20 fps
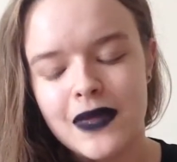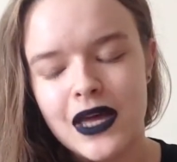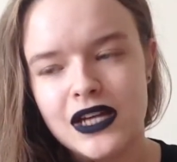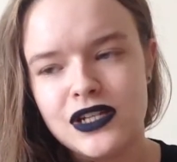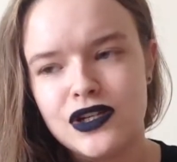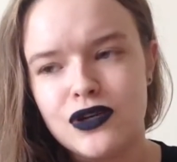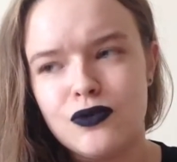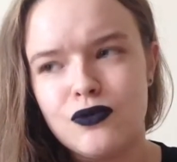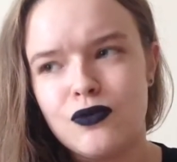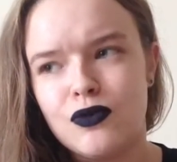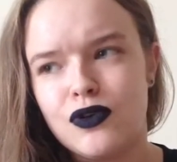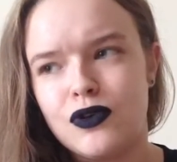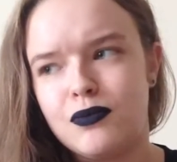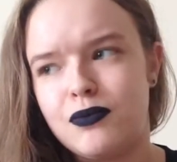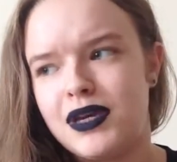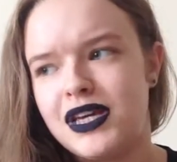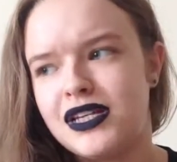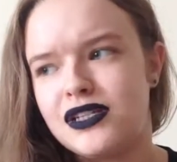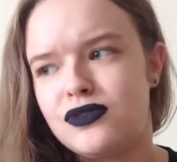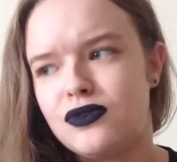I don't want to
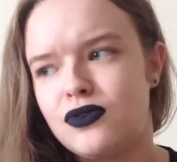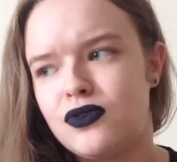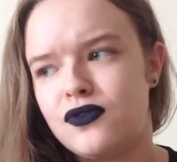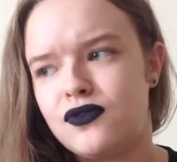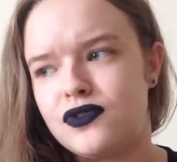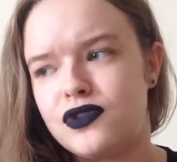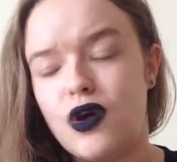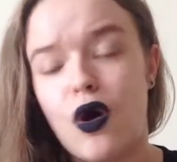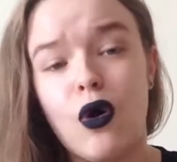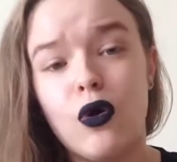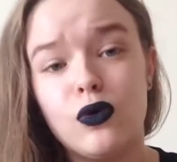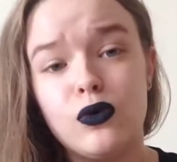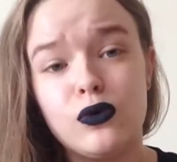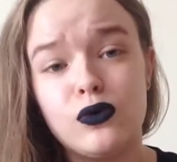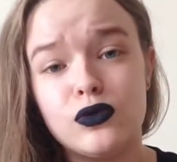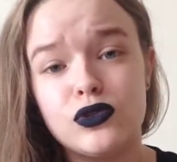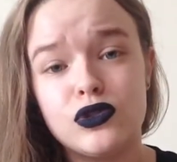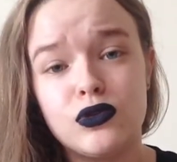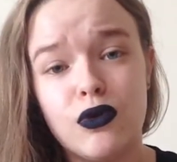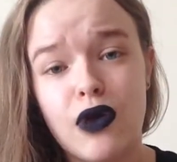be sort of
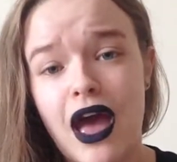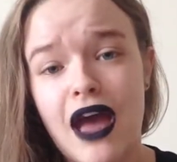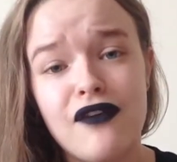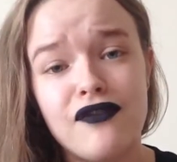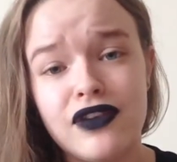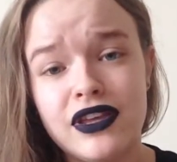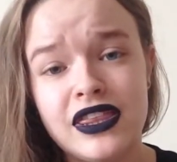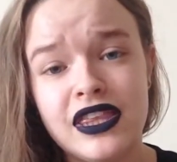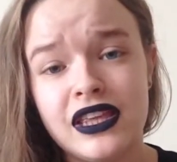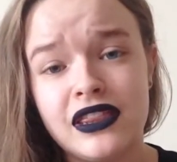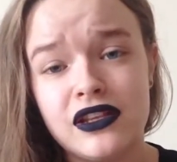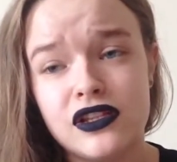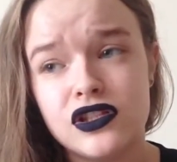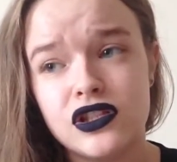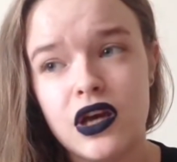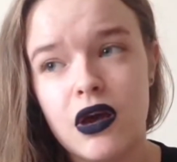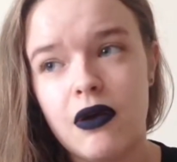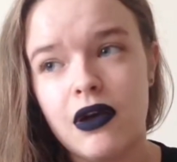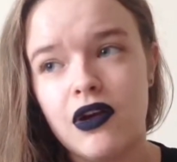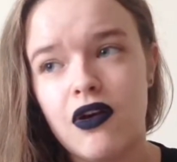told everything
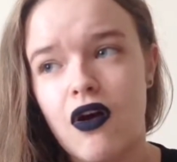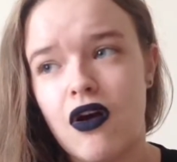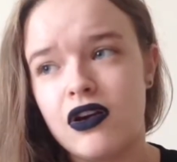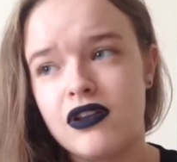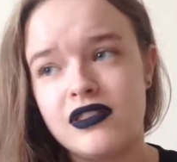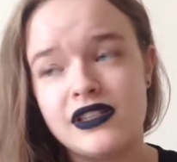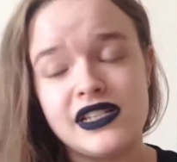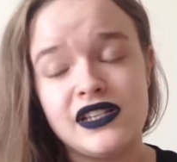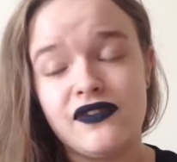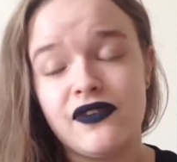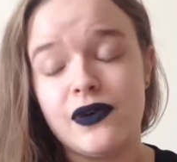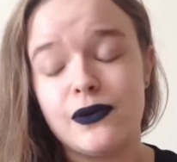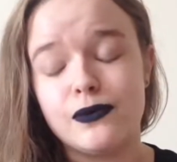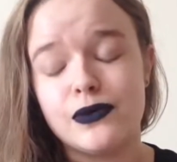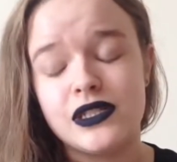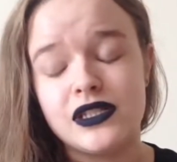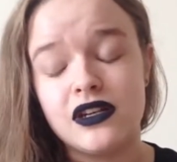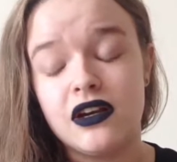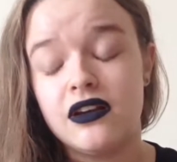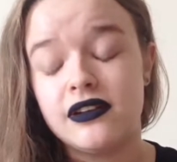that's going on, and this
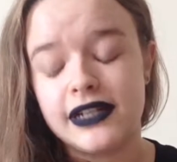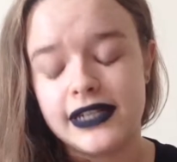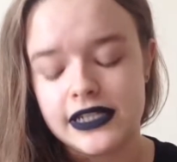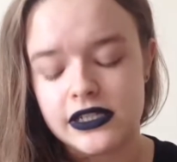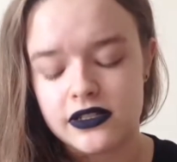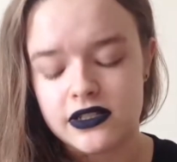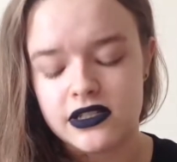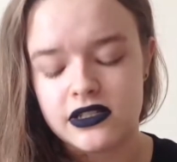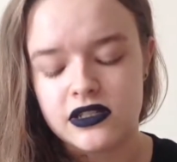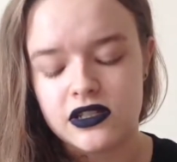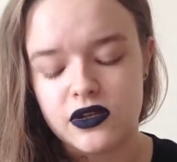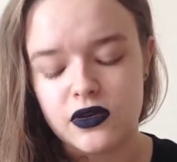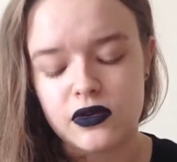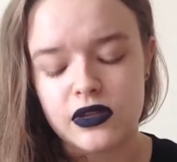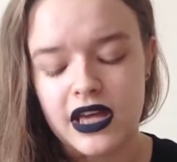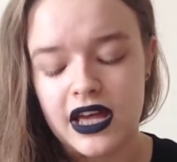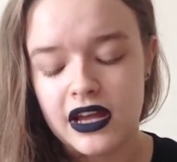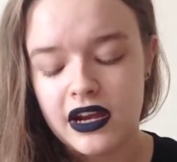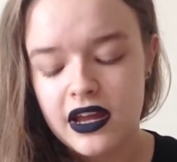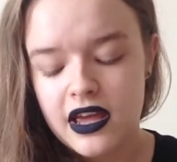film certainly doesn't
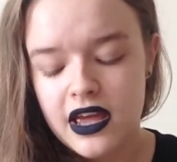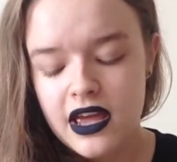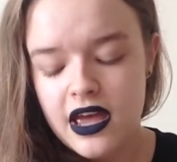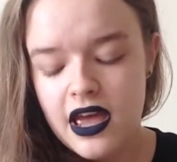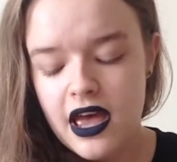do that.